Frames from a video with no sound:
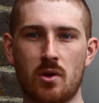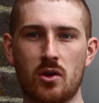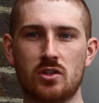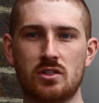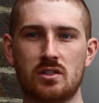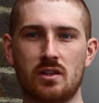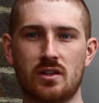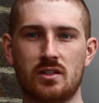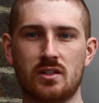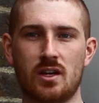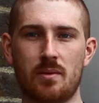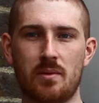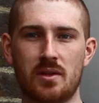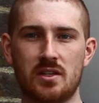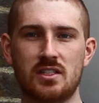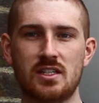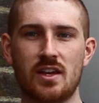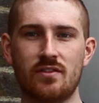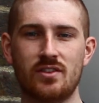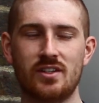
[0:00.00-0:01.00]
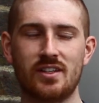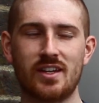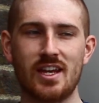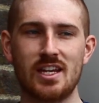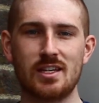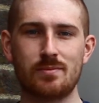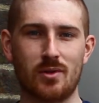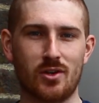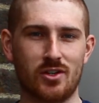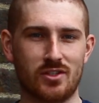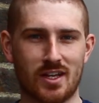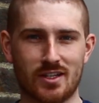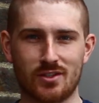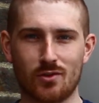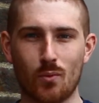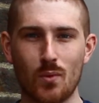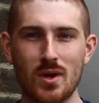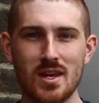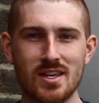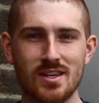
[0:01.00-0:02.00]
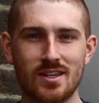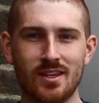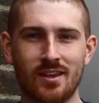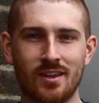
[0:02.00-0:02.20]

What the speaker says: most of the time it's 7 days because that's a week.